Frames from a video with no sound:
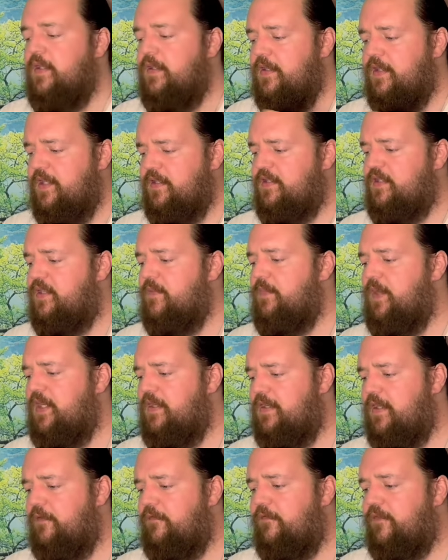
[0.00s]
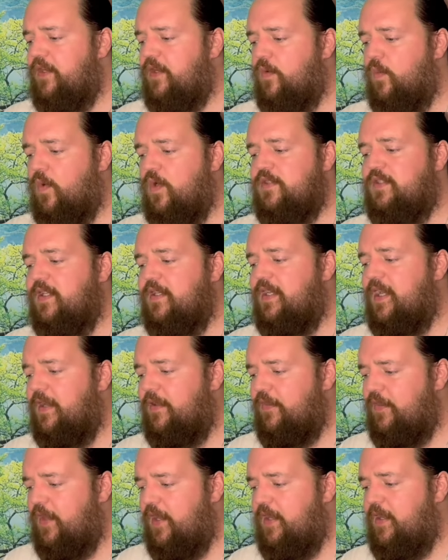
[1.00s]
This to me did feel once
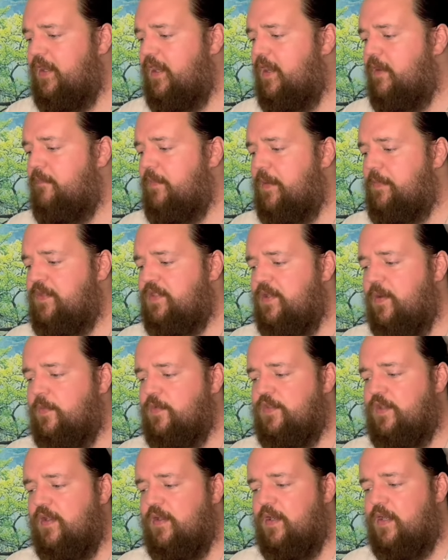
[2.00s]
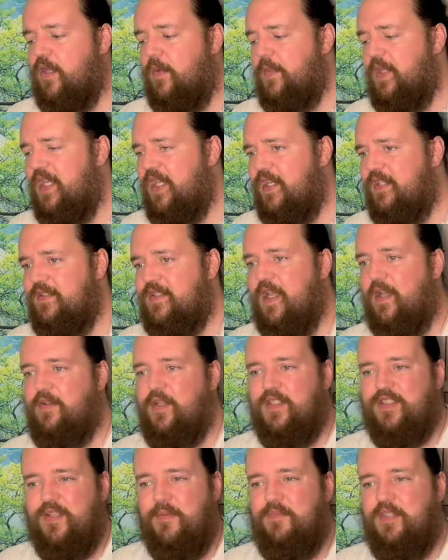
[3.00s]
again like, yeah, maybe someone's going to come in and tell
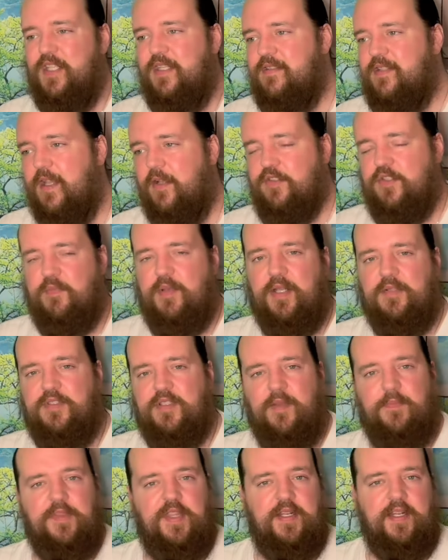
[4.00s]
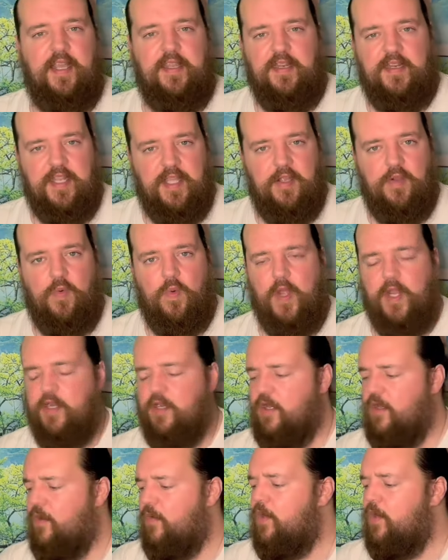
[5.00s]
you some details about something that you didn't quite
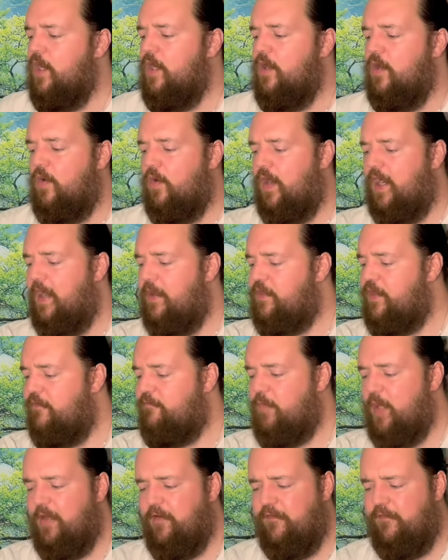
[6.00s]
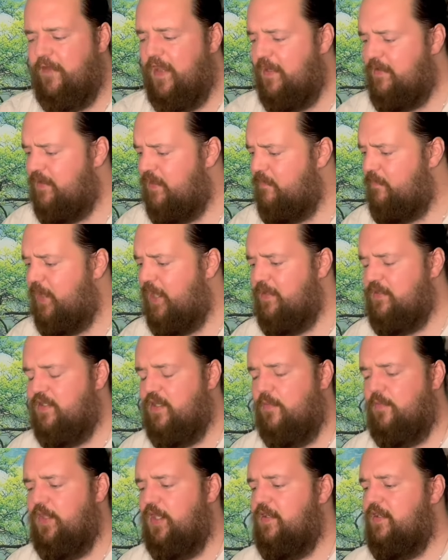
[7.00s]
know, or how they've been affected by something.